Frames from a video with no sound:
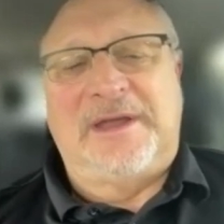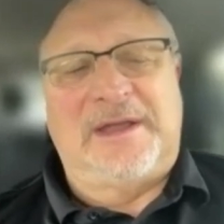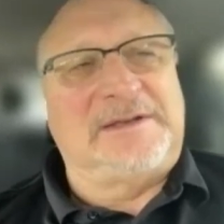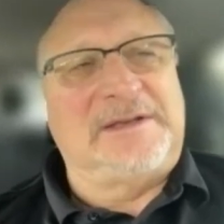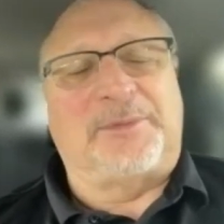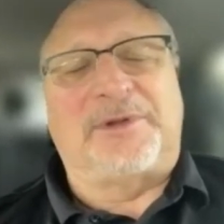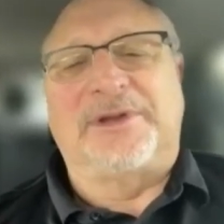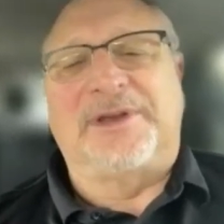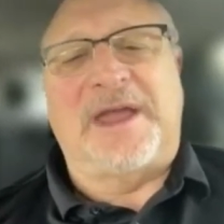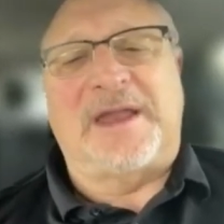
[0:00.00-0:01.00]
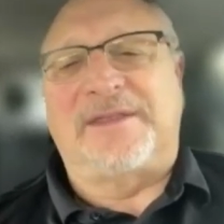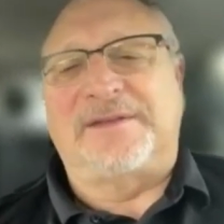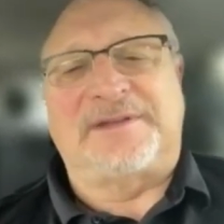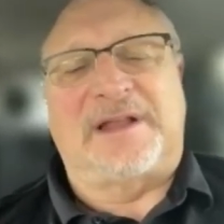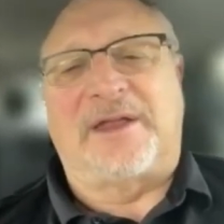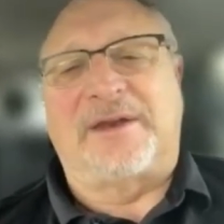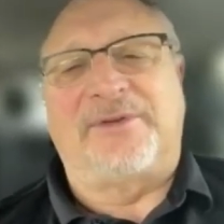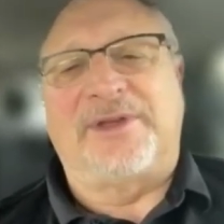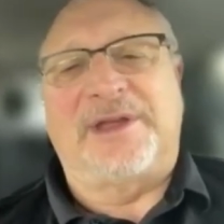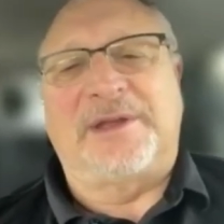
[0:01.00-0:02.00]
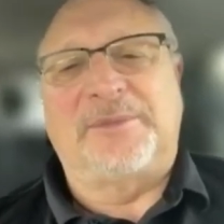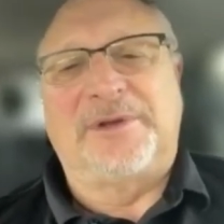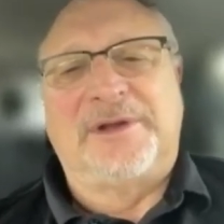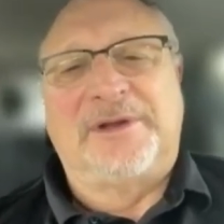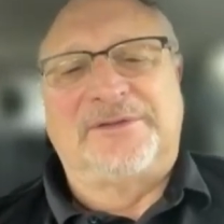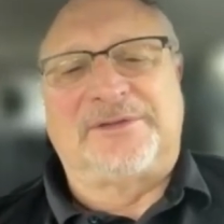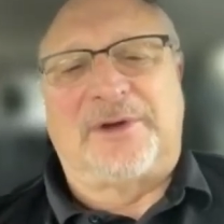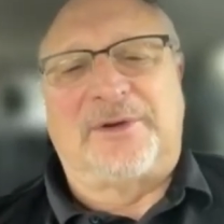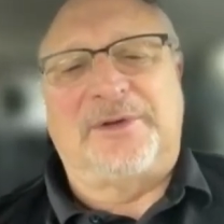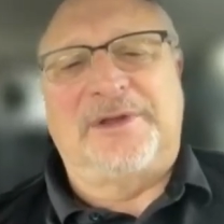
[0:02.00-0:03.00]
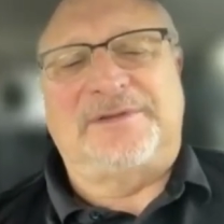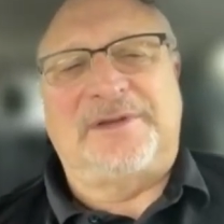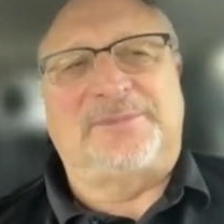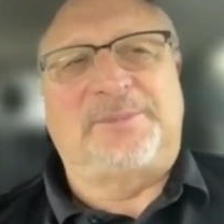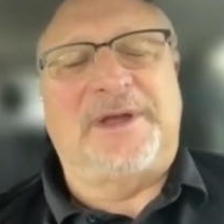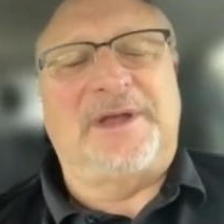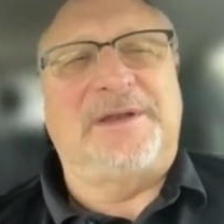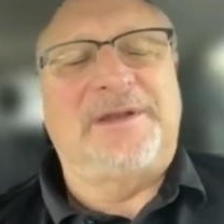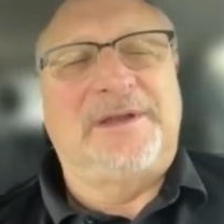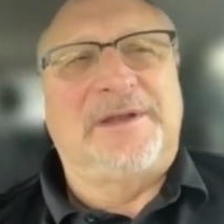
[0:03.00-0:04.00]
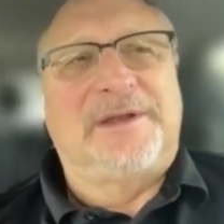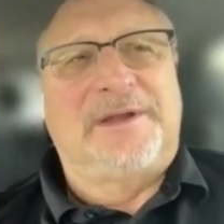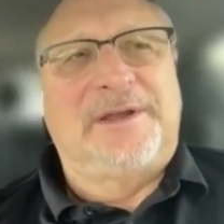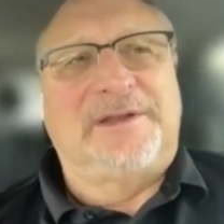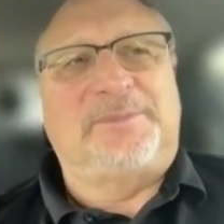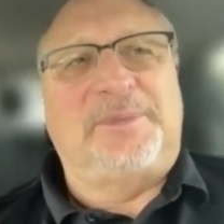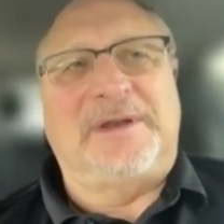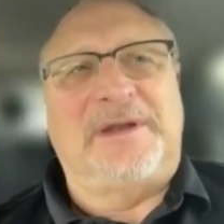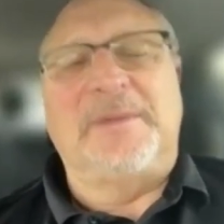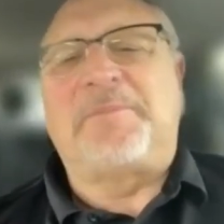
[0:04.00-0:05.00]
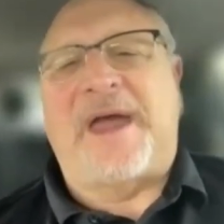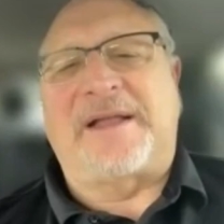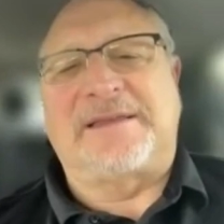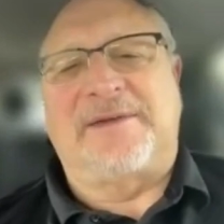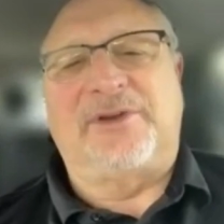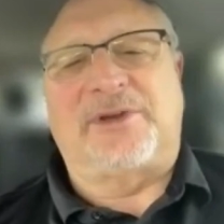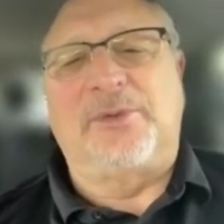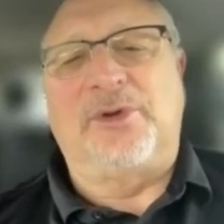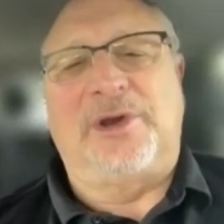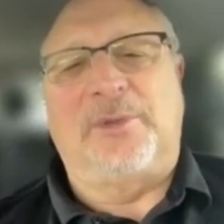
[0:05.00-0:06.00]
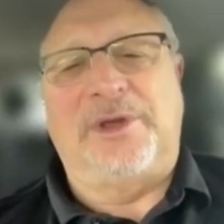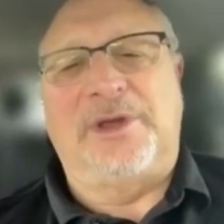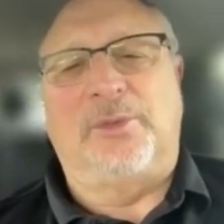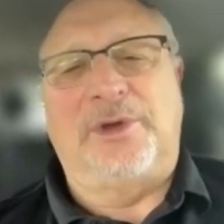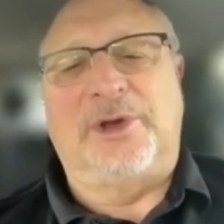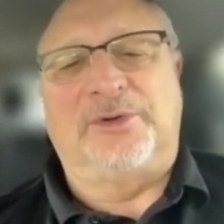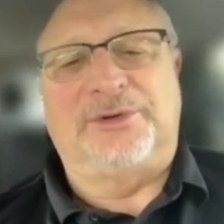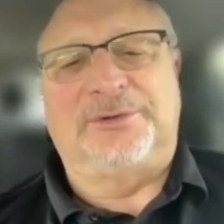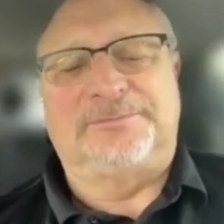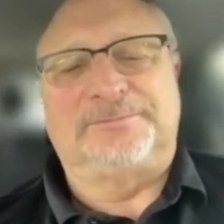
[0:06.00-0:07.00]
and typical Indiana, they sell out every game. So it's it's been it's been an impact to every community we get we go to.